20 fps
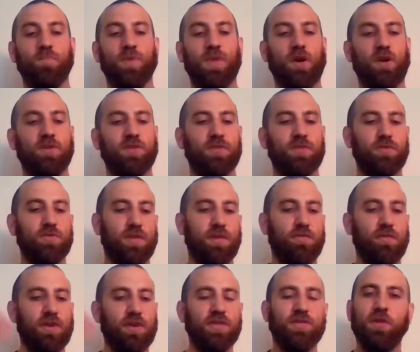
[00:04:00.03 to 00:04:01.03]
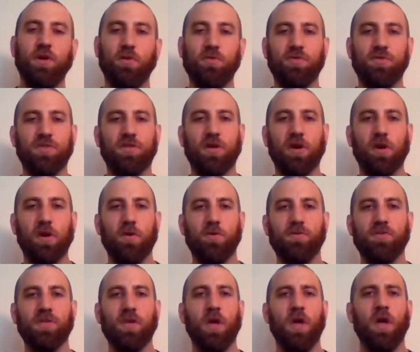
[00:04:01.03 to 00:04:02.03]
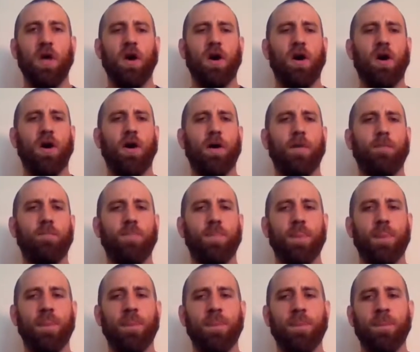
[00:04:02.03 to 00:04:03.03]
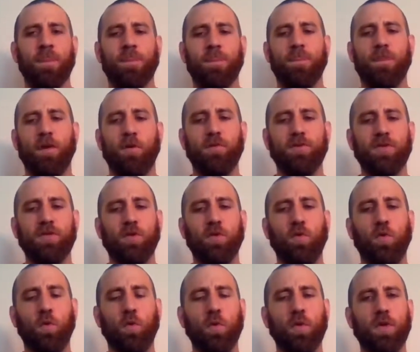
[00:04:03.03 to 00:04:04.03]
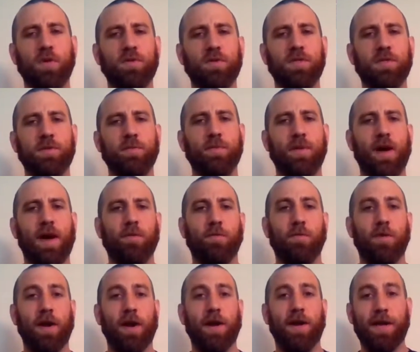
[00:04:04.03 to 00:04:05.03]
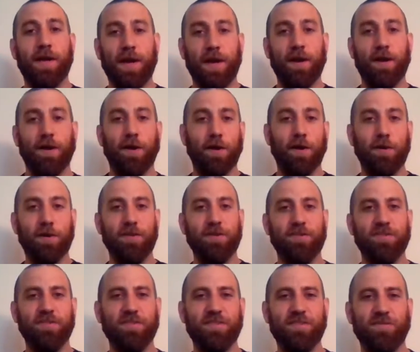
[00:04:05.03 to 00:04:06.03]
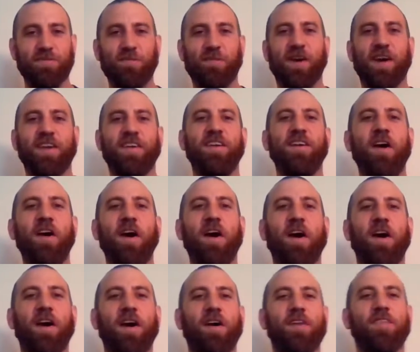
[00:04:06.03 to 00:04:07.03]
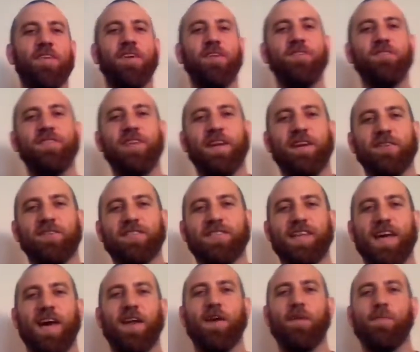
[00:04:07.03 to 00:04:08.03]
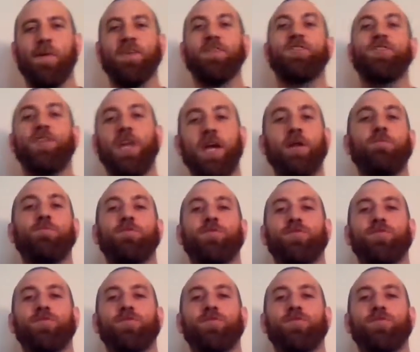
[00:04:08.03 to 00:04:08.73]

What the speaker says: also delivered his coast to coast. There was a cool little spot right here when The Undertaker sat up as Shane was